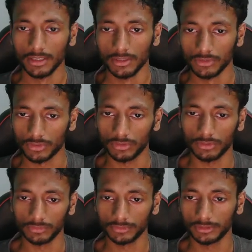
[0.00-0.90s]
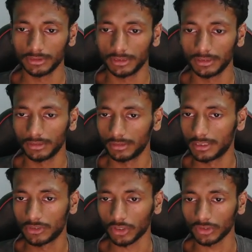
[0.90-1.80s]
So
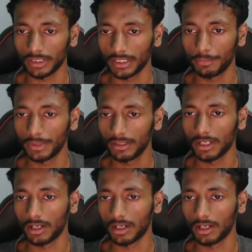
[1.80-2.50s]
this will actually give me